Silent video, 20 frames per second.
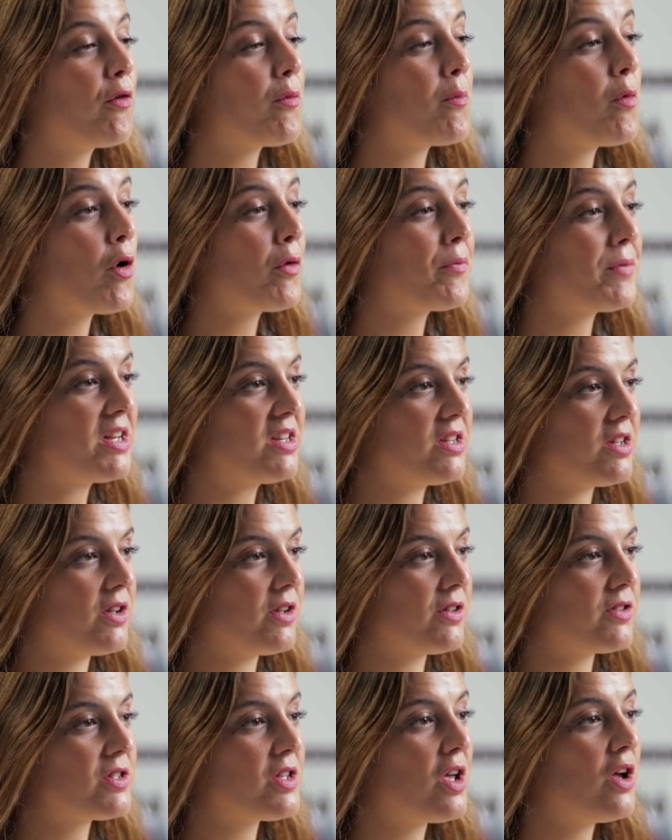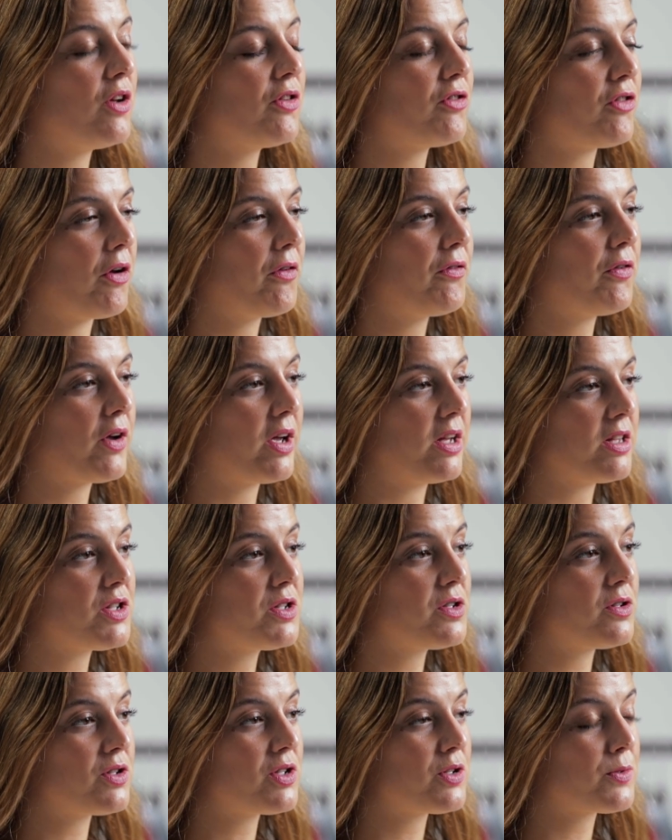For more videos, don't forget
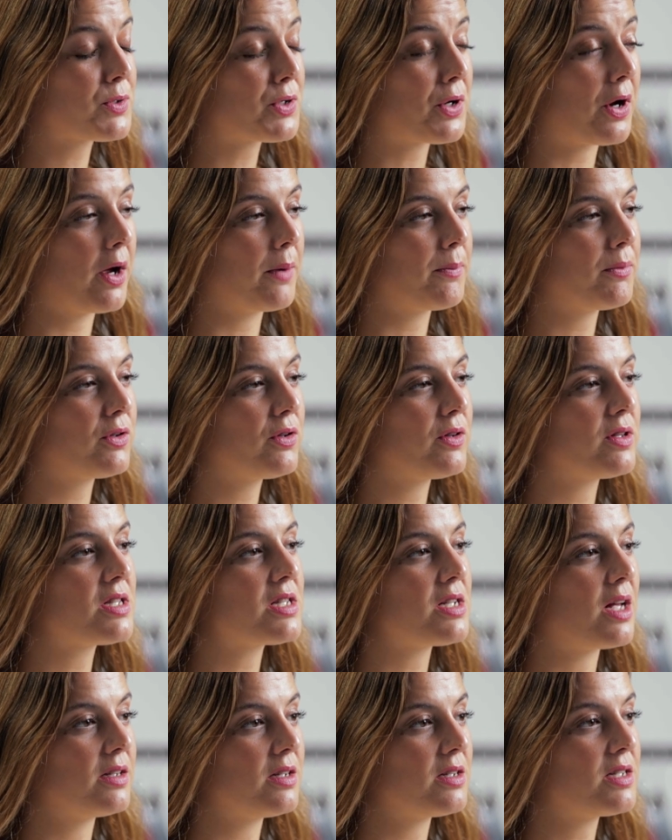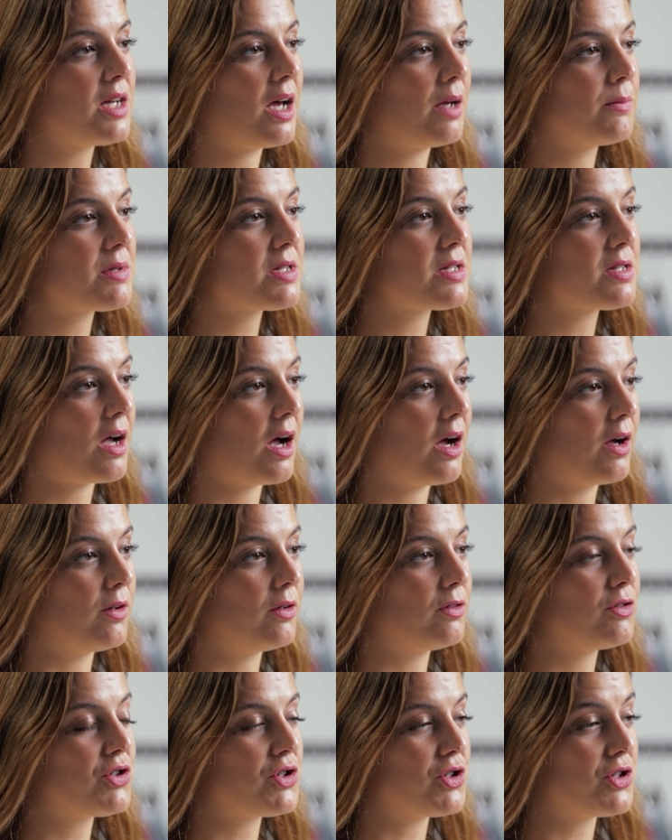to subscribe to the Sunday Times
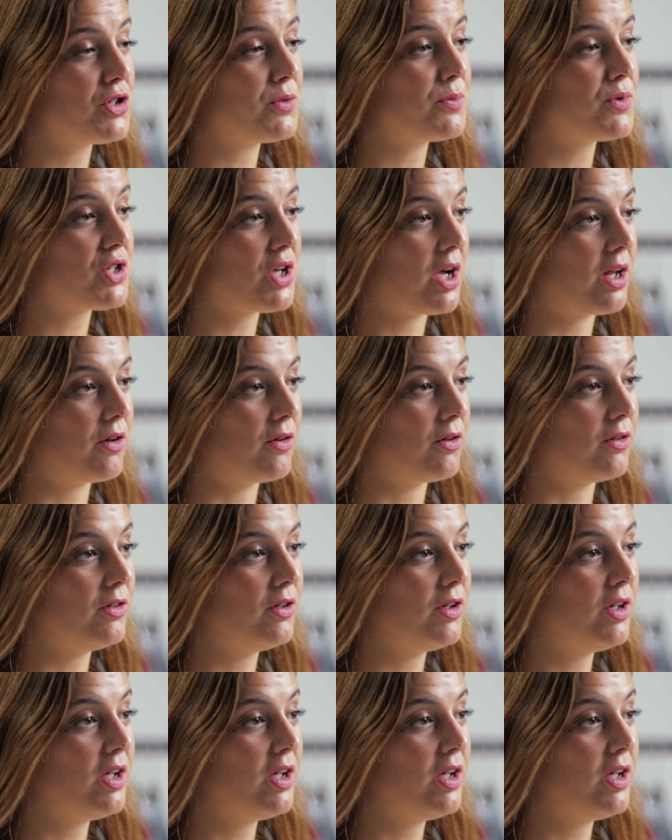Style YouTube channel